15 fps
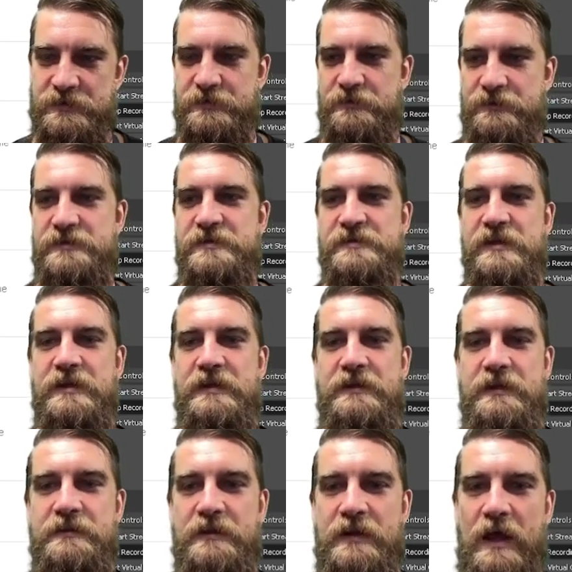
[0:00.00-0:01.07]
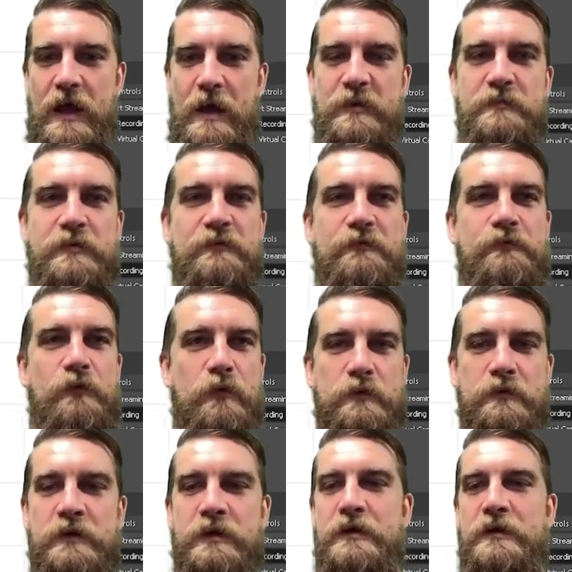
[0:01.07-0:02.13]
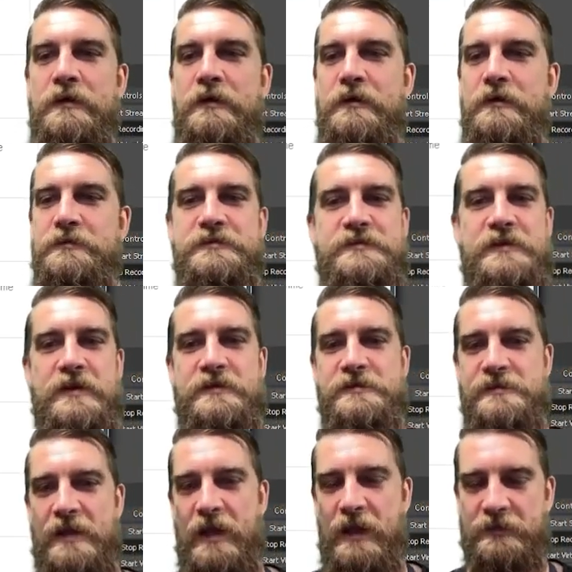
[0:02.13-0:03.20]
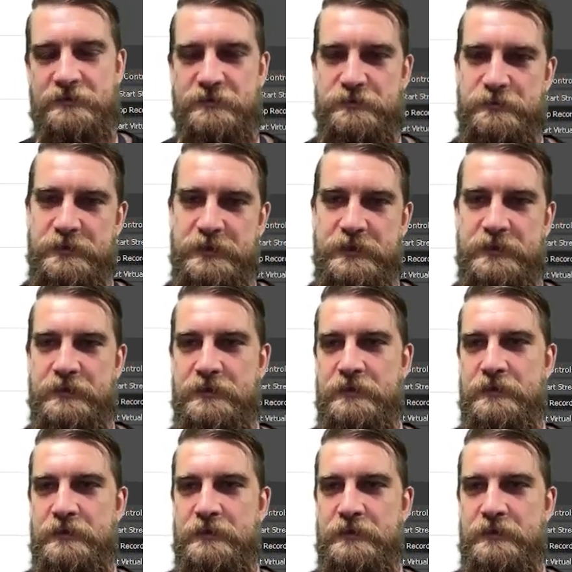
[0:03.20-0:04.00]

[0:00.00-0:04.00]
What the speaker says: So this is anything that happened before DeSantis actually